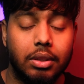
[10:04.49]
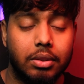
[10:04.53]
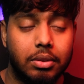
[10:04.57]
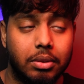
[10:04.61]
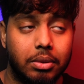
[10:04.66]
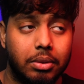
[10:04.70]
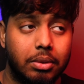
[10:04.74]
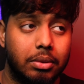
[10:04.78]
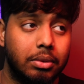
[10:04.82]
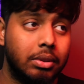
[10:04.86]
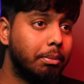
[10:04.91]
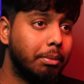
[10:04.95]

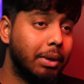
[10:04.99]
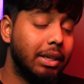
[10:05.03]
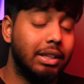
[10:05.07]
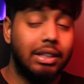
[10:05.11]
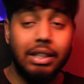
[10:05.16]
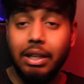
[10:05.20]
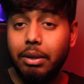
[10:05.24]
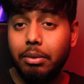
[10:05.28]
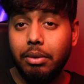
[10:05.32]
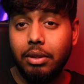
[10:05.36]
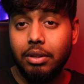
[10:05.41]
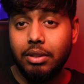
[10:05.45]
So, but
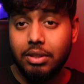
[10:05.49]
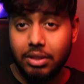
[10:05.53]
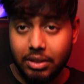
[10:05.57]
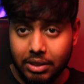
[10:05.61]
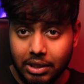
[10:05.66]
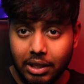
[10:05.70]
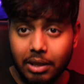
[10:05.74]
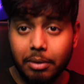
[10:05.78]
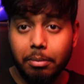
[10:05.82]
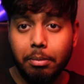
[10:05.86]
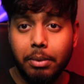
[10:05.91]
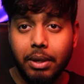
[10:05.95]
there will
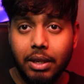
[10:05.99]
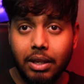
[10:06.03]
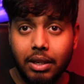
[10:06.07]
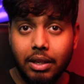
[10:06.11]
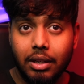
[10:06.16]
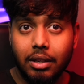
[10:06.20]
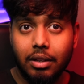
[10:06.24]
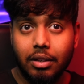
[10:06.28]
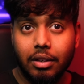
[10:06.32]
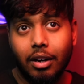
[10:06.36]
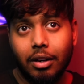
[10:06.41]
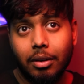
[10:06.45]
still
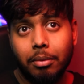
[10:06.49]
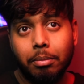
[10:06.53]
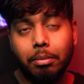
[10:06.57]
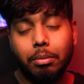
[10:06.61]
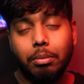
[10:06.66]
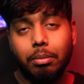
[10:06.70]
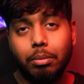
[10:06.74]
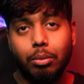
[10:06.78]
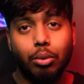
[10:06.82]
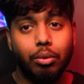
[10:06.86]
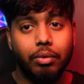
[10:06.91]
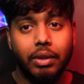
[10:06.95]
be a
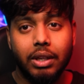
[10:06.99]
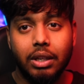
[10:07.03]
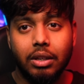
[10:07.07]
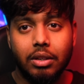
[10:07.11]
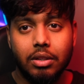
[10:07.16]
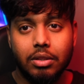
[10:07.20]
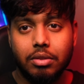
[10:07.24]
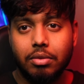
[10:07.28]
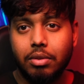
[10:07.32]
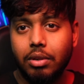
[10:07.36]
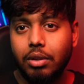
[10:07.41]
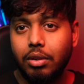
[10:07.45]
movie
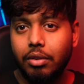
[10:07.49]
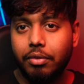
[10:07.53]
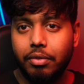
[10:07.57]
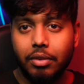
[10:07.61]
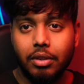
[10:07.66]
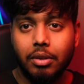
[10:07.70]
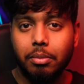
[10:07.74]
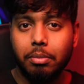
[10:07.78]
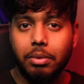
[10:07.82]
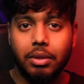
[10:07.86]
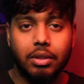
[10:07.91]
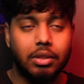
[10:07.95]
industry, a
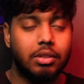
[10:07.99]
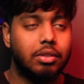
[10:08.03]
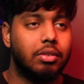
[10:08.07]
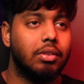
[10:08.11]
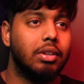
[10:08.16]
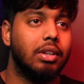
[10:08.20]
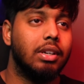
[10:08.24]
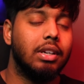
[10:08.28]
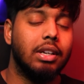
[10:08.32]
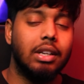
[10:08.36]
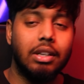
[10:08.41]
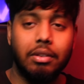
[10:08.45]
film
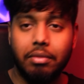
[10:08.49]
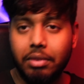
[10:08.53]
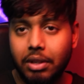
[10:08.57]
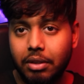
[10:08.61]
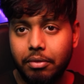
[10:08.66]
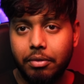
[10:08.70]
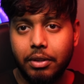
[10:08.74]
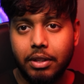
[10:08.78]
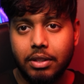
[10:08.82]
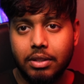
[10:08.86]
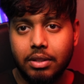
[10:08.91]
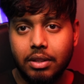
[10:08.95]
industry, and a
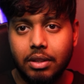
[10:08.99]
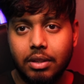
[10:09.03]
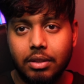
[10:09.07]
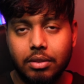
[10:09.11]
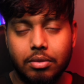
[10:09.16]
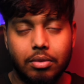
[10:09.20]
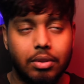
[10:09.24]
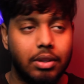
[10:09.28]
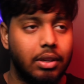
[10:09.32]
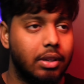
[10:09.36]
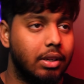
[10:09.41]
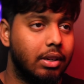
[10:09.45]
VFX
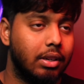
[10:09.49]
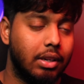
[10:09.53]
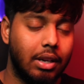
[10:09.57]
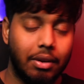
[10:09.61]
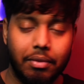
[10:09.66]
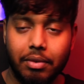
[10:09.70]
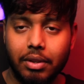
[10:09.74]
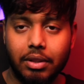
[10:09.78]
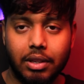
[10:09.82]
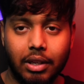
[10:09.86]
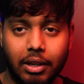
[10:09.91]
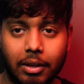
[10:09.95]
industry, and
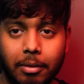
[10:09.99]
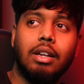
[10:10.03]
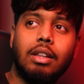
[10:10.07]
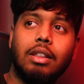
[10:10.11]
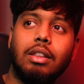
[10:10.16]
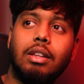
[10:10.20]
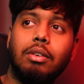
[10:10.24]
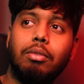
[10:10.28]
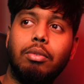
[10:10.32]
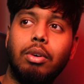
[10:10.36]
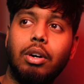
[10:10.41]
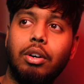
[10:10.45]
everything.
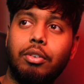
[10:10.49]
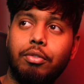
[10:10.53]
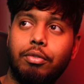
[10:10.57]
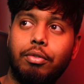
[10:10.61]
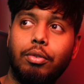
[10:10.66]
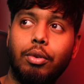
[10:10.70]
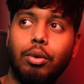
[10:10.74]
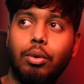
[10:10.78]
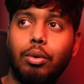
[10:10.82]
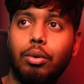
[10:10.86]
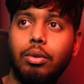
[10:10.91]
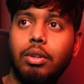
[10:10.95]
The
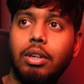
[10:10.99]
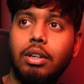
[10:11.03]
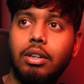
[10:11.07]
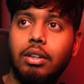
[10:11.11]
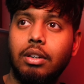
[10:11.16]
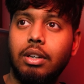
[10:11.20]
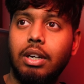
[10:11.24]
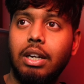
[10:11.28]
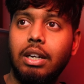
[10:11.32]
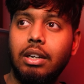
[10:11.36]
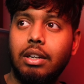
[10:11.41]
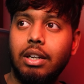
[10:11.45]
workflow,
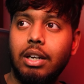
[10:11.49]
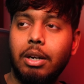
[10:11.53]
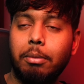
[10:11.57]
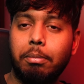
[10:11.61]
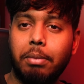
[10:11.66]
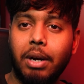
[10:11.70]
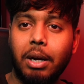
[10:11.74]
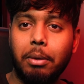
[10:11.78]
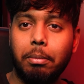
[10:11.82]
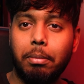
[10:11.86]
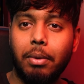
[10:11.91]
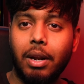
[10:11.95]
the entire
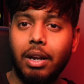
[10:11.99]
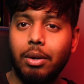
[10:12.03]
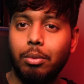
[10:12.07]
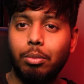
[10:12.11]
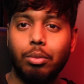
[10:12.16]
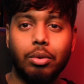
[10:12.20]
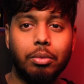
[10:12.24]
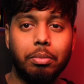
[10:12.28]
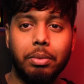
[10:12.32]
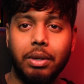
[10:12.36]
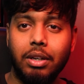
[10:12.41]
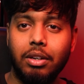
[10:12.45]
pipeline
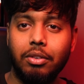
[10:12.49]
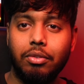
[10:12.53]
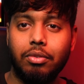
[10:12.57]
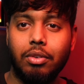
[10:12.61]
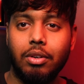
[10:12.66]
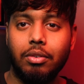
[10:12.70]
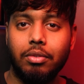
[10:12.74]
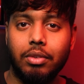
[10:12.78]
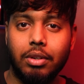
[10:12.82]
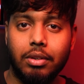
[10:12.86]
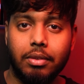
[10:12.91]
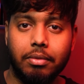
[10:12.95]
would be
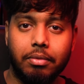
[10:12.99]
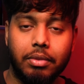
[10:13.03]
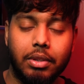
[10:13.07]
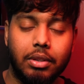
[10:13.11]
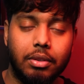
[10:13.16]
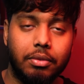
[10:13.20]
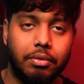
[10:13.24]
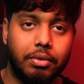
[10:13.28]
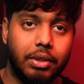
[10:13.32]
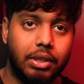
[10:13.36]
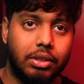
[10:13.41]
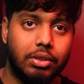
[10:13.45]
different in
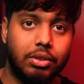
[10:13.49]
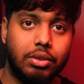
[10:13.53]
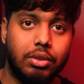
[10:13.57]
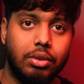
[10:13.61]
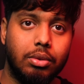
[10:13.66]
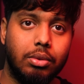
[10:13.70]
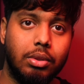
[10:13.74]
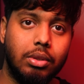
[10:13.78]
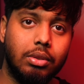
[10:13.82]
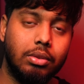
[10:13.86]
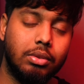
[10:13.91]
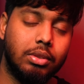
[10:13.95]
VFX
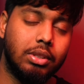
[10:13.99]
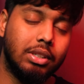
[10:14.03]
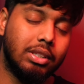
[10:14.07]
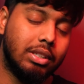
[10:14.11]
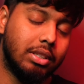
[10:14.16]
studios.